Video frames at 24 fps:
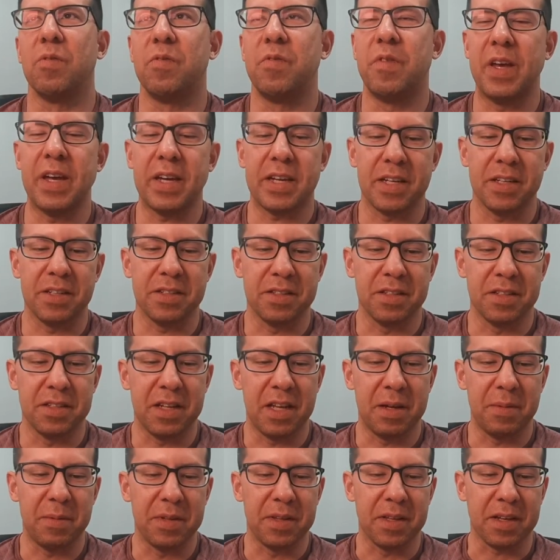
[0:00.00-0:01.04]
Well, Vic is the
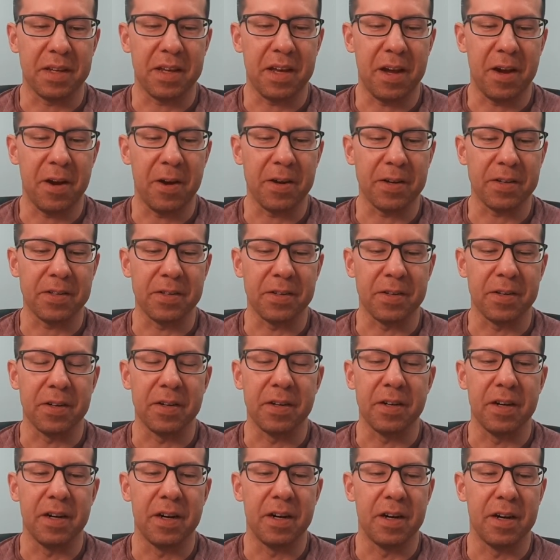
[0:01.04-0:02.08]
name of the yes,
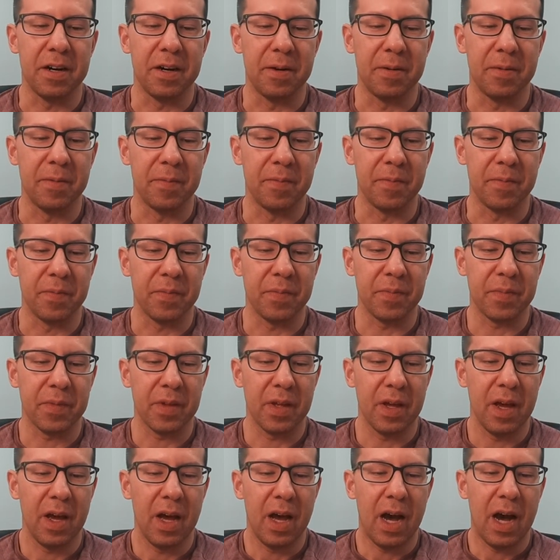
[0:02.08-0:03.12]
character. Vic. Um,
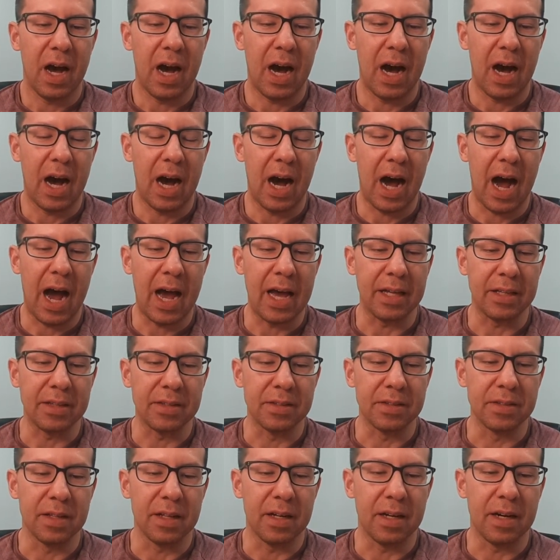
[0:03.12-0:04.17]
I
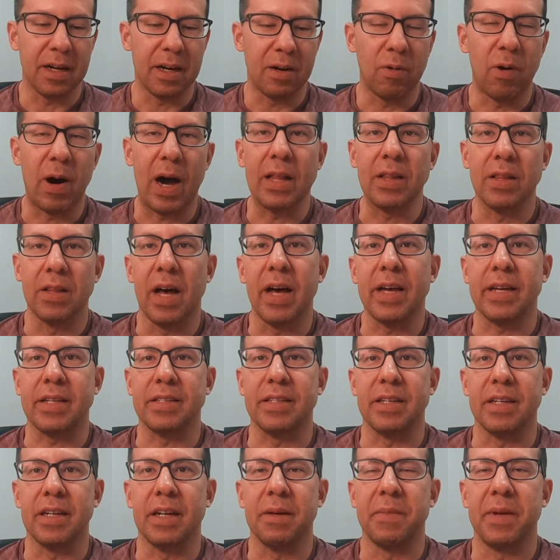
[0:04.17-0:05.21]
well, I
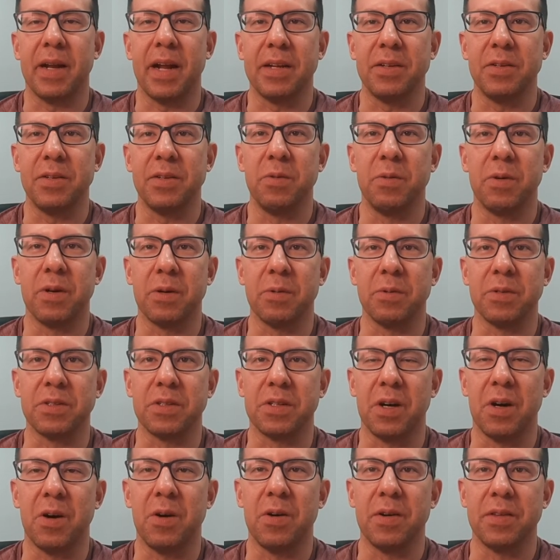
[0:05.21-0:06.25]
liked it. I mean, I knew where it
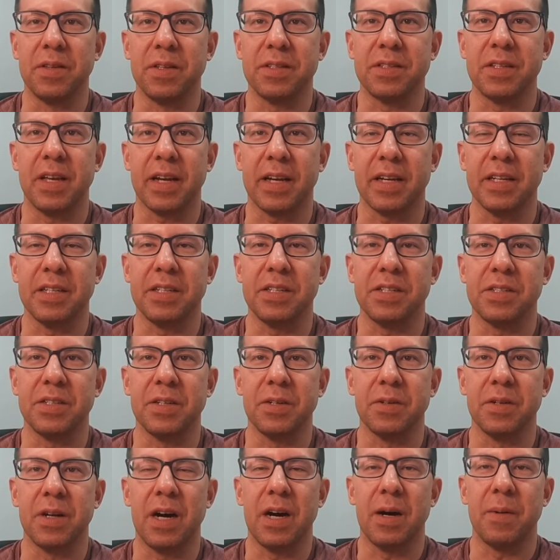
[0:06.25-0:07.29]
was going the second he
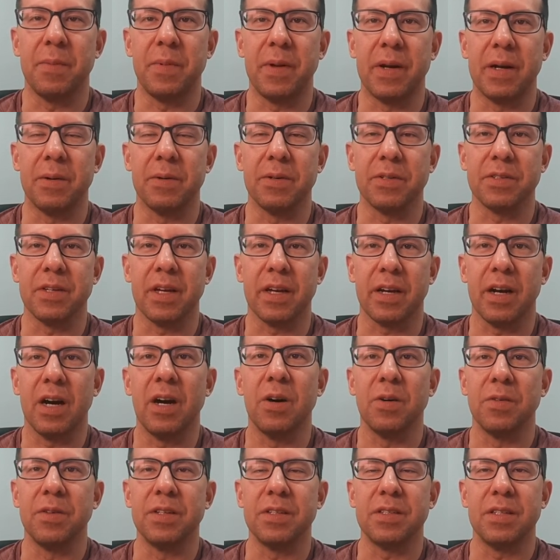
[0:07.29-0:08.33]
showed up, and I was mm-hmm.
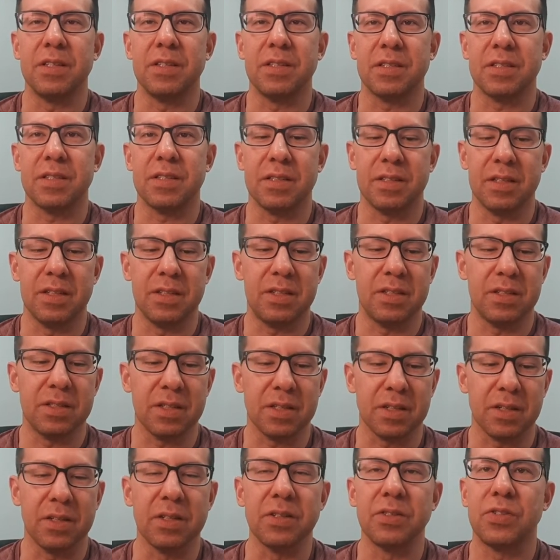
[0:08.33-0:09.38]
like, oh, this, this,
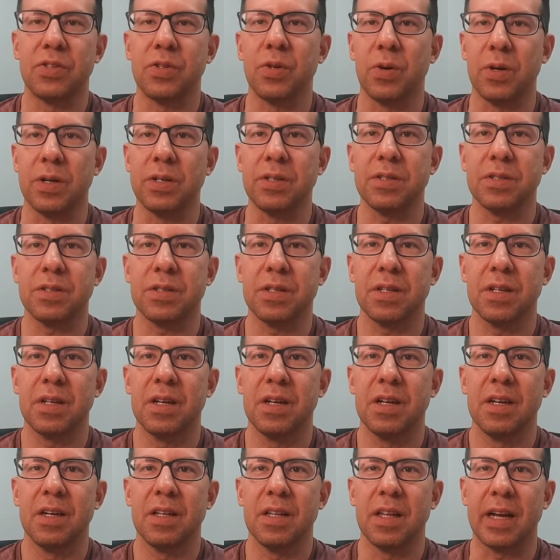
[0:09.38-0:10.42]
is a good choice.
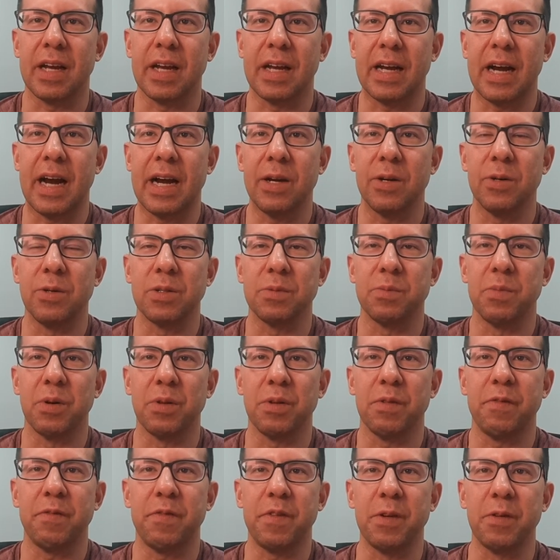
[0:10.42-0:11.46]
Mm-hmm, like a mm-hmm. guy who is
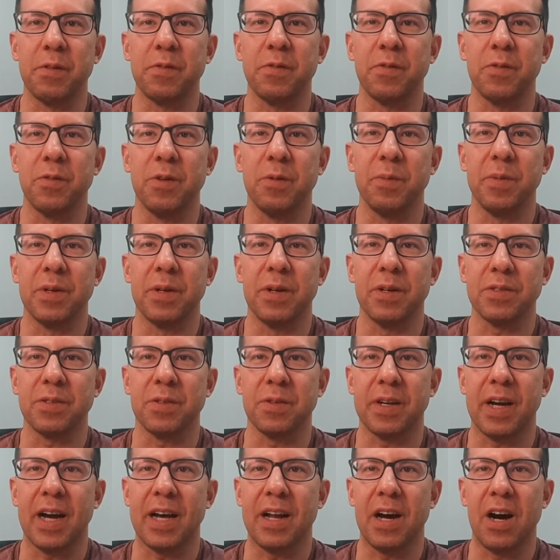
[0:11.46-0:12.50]
both fearful but
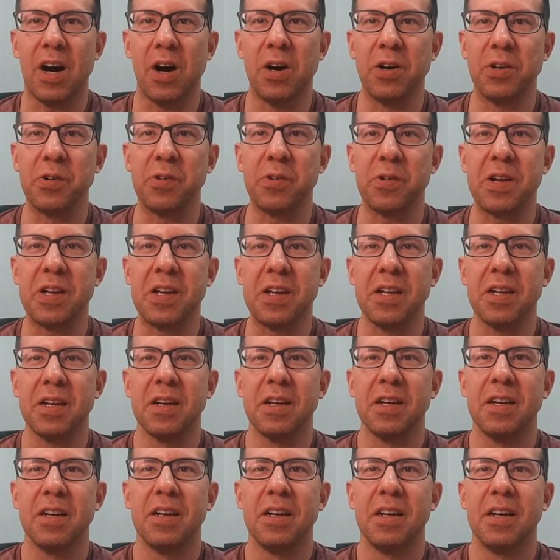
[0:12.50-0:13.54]
also kind of hungry,
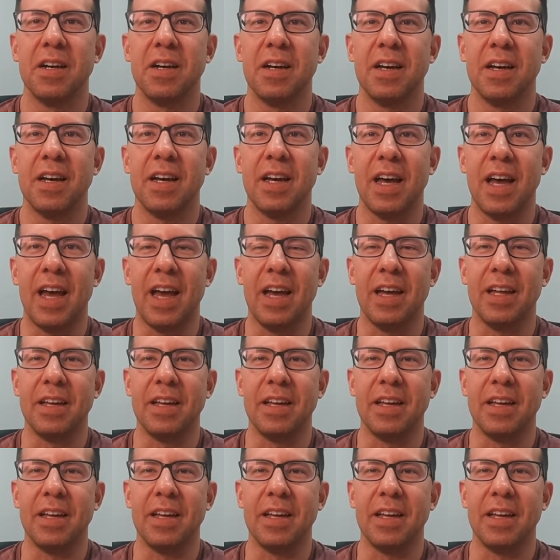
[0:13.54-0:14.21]
mm-hmm, mm-hmm.